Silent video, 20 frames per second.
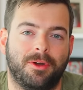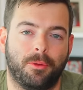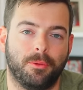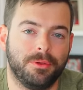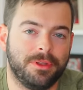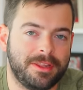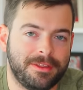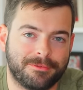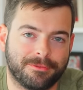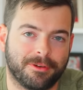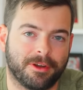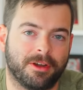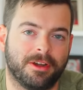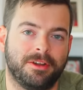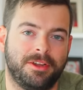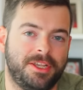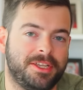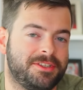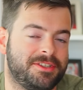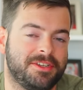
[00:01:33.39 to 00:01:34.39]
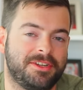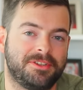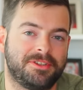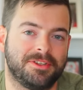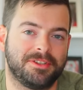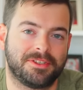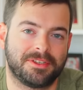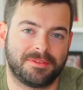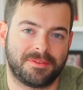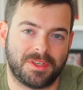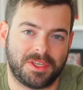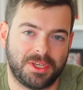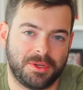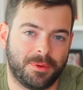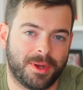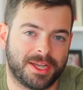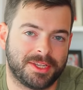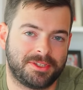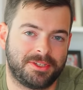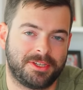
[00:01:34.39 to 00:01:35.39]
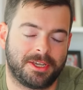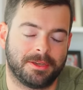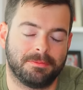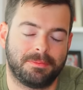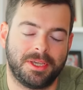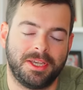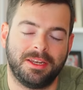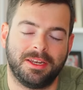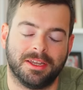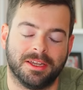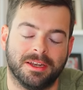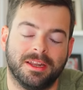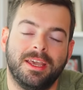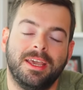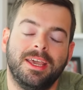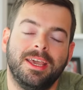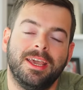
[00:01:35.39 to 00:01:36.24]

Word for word: only for citizens of the US to compete in.